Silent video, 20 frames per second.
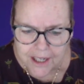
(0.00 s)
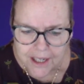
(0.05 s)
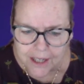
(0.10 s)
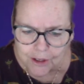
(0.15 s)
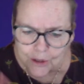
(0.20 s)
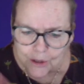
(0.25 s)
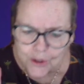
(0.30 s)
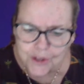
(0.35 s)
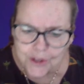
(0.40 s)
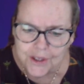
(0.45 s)
I
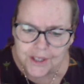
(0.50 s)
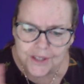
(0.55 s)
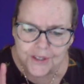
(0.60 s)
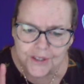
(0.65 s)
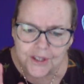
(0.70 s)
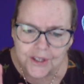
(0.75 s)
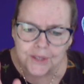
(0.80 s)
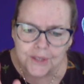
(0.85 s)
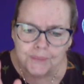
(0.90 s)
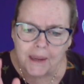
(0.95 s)
learned
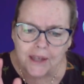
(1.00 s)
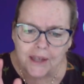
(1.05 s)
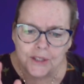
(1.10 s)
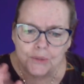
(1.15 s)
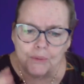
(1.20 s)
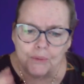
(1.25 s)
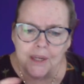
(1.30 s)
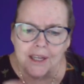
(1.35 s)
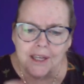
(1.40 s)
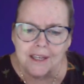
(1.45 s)
this
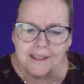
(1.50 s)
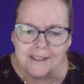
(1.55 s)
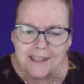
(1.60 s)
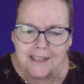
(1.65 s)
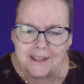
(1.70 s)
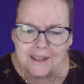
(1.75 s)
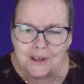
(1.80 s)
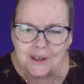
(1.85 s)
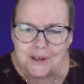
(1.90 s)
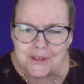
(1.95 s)
past weekend,
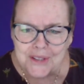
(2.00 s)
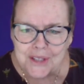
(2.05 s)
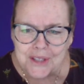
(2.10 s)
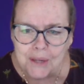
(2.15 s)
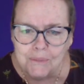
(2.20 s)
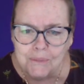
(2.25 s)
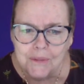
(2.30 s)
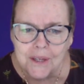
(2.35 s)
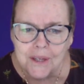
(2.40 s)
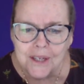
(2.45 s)
that there is
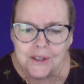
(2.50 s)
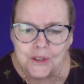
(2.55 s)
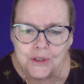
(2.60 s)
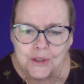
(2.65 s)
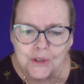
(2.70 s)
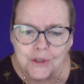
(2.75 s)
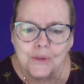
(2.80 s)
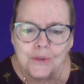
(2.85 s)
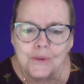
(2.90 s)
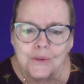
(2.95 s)
something
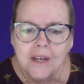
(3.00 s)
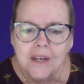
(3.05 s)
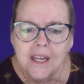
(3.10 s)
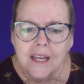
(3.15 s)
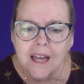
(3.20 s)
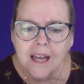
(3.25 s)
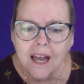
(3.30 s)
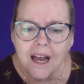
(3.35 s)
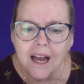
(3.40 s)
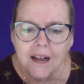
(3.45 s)
to
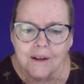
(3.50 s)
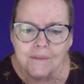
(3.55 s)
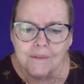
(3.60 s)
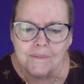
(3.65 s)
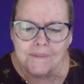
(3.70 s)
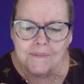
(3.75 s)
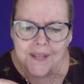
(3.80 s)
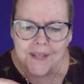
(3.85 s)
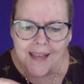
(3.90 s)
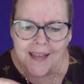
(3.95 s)

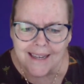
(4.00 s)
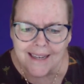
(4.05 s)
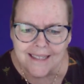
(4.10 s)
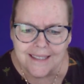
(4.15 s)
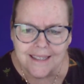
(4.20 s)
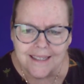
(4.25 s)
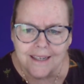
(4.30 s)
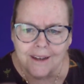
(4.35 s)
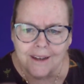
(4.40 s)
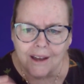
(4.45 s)
the
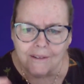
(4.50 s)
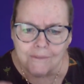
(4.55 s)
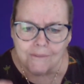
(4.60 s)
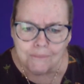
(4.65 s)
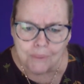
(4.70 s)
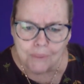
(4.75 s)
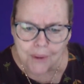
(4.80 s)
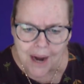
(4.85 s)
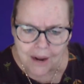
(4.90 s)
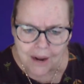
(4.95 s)
idea of
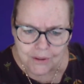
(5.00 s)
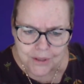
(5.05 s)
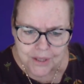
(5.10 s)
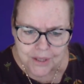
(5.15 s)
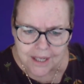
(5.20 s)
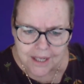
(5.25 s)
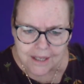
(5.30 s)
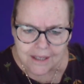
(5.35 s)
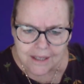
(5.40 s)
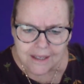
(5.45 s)

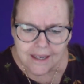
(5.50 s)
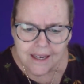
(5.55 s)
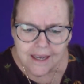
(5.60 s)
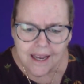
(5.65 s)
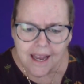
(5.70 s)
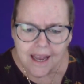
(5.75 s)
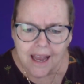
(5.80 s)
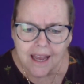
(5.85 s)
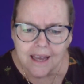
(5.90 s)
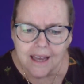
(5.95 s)
browsing
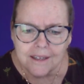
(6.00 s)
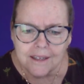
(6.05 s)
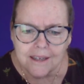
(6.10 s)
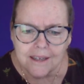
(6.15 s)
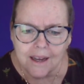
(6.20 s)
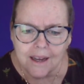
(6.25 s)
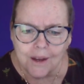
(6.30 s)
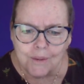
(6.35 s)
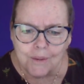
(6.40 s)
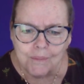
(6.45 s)
and
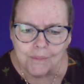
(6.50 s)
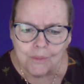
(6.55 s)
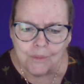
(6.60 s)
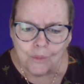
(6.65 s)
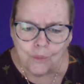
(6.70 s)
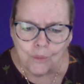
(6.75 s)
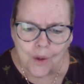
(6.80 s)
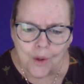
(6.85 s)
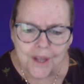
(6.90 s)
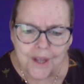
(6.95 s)

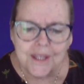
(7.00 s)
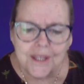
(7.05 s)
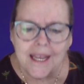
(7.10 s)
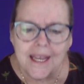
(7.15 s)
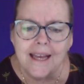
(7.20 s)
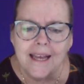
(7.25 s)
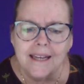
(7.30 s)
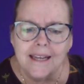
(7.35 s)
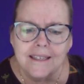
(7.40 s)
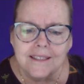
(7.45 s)
what
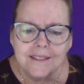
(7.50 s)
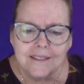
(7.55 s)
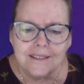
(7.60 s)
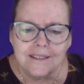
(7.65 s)
that